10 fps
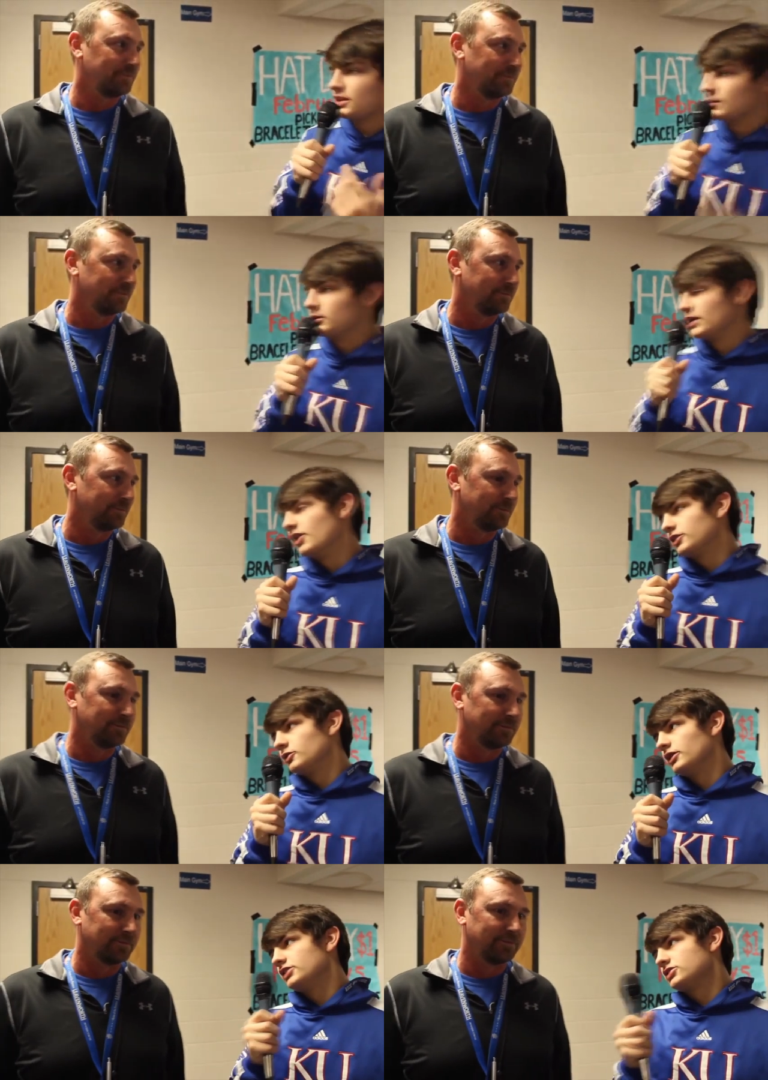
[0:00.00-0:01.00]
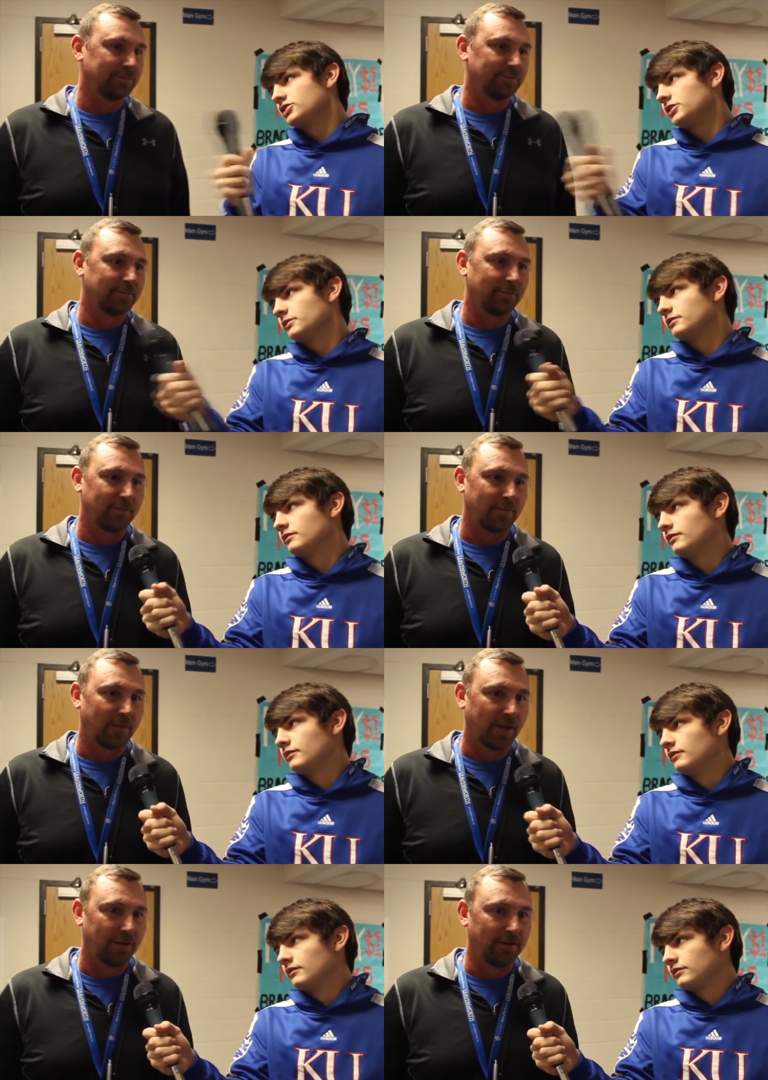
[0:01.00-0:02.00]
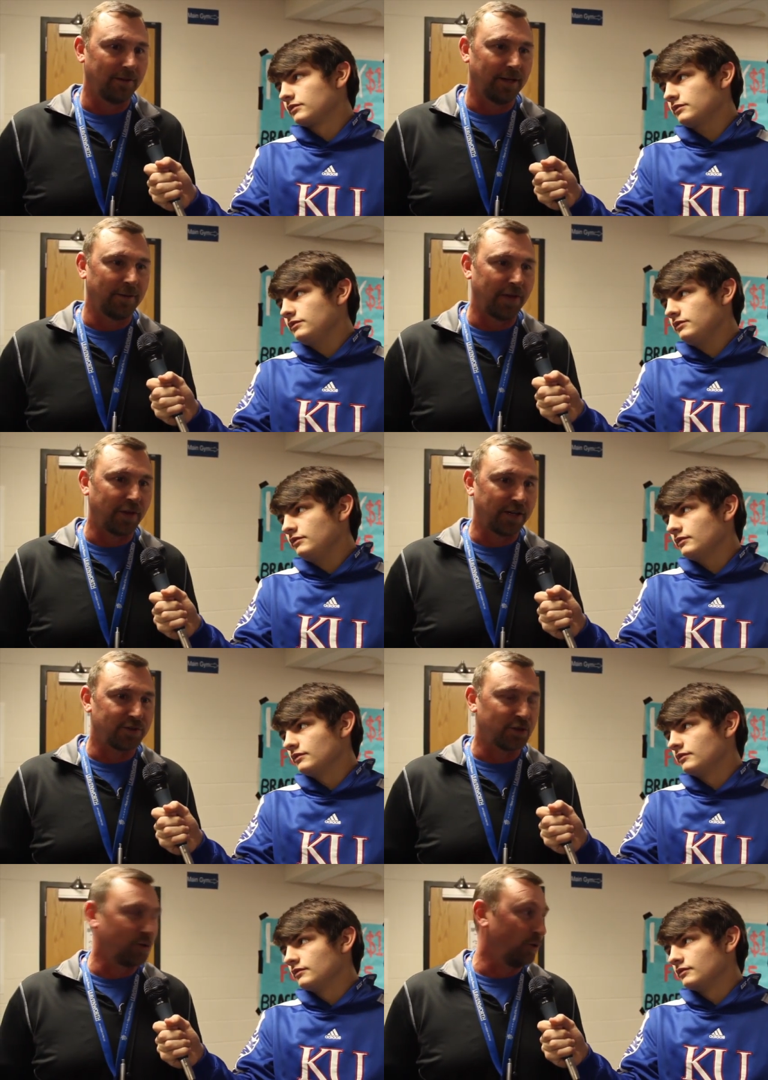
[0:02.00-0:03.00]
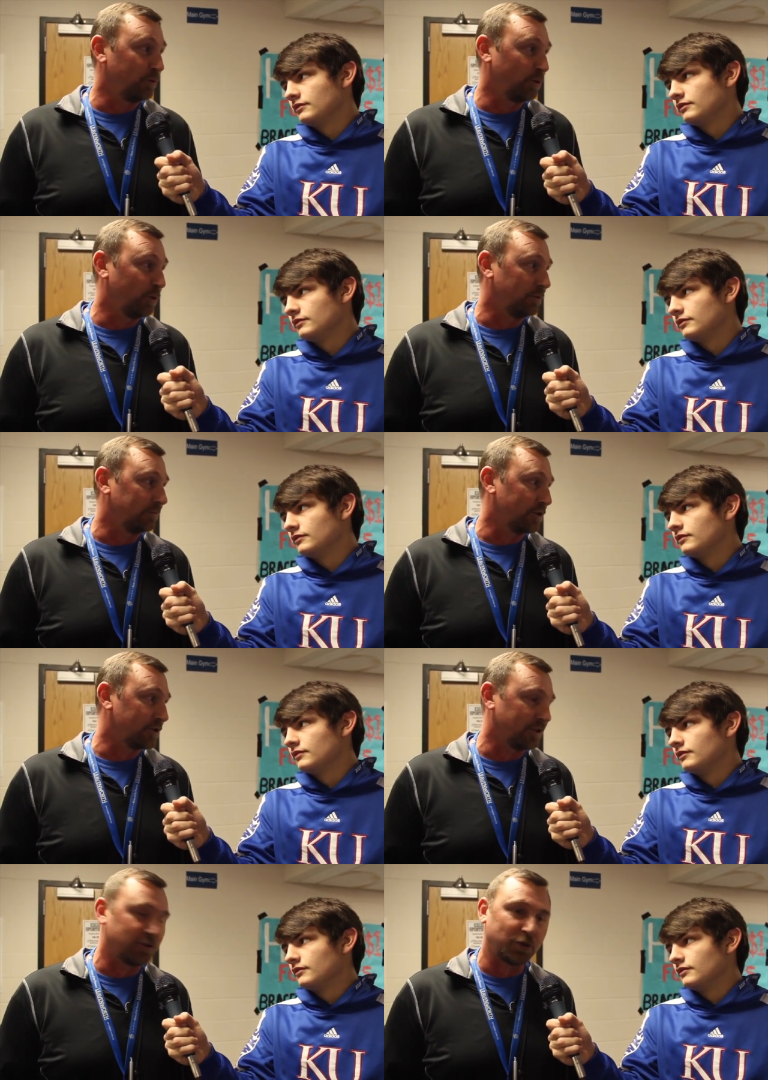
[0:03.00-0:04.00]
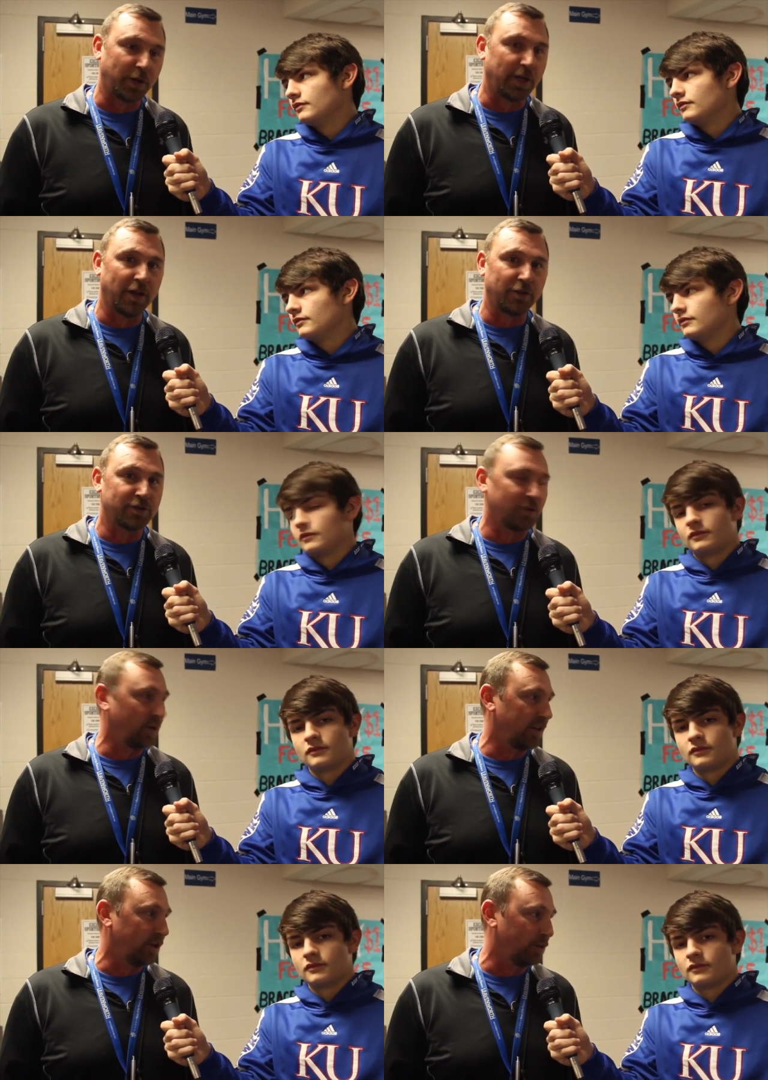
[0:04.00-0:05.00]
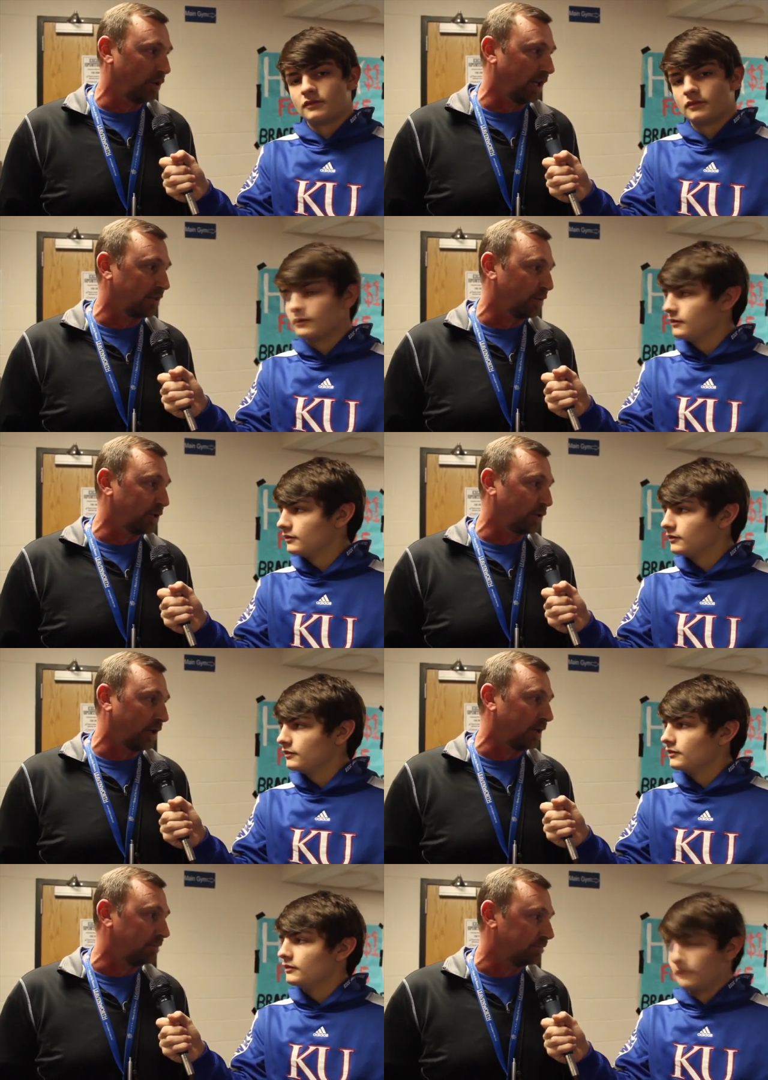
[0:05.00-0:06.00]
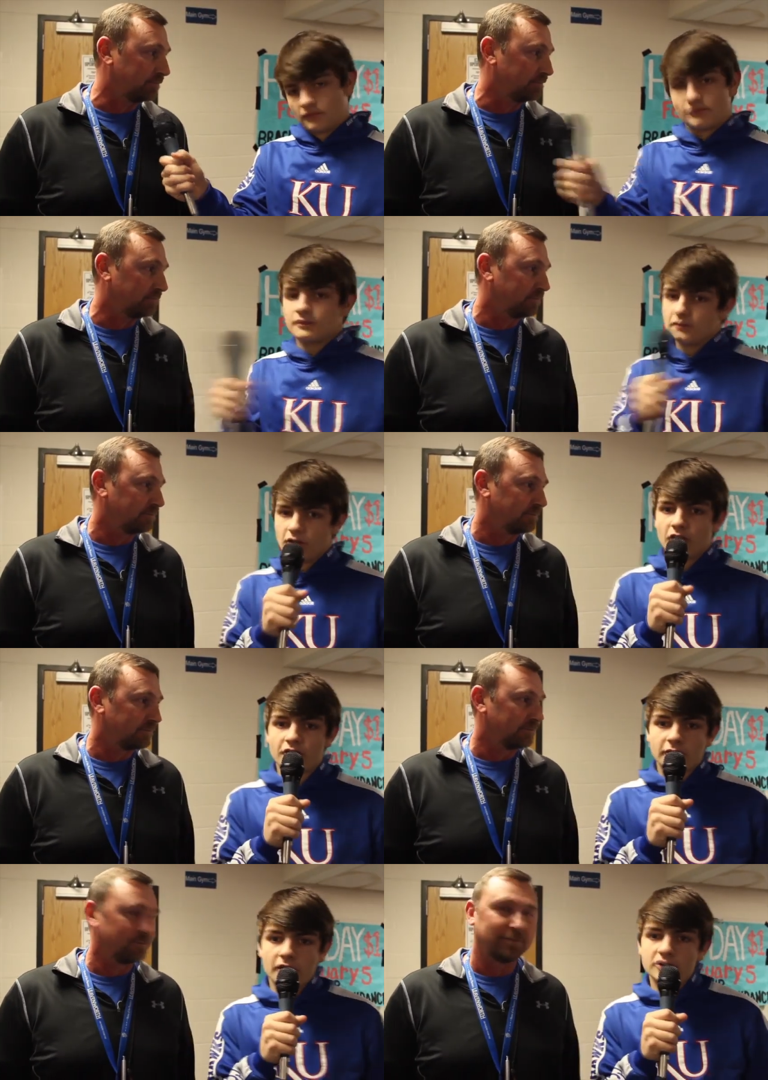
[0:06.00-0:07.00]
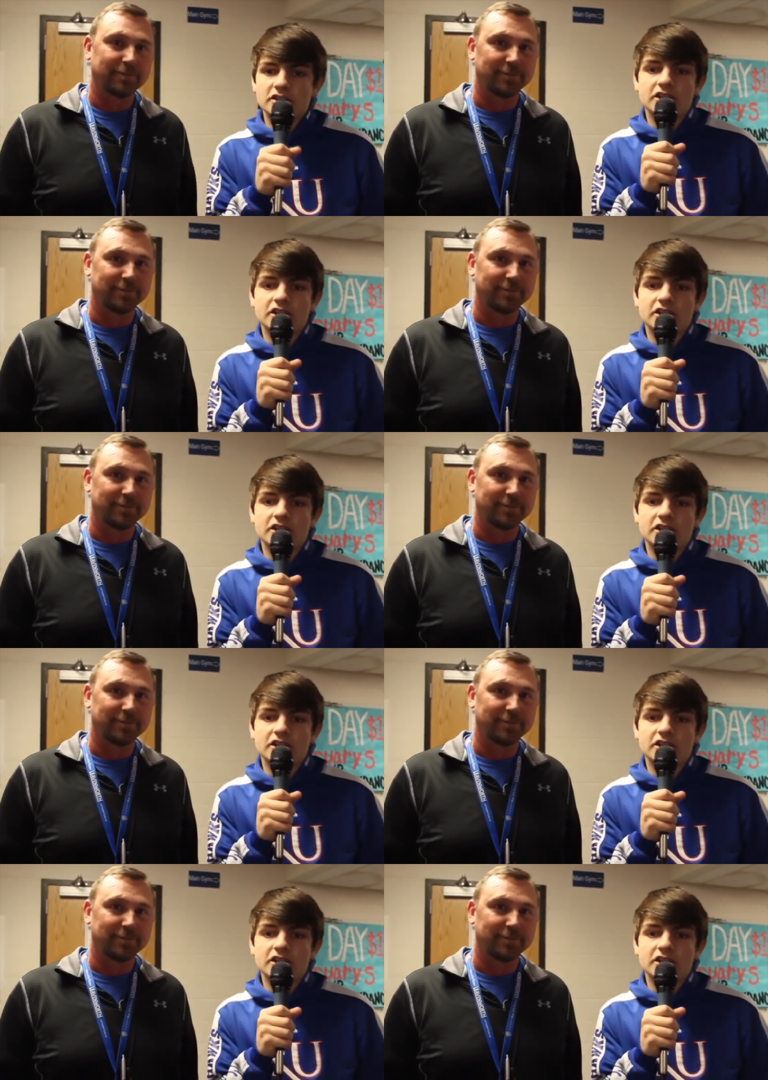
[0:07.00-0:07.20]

Speaker 1: the key to being a healthy relationship? Uh, I think it's the golden rule just to treat others the way that you would like to be treated. You heard it from Coach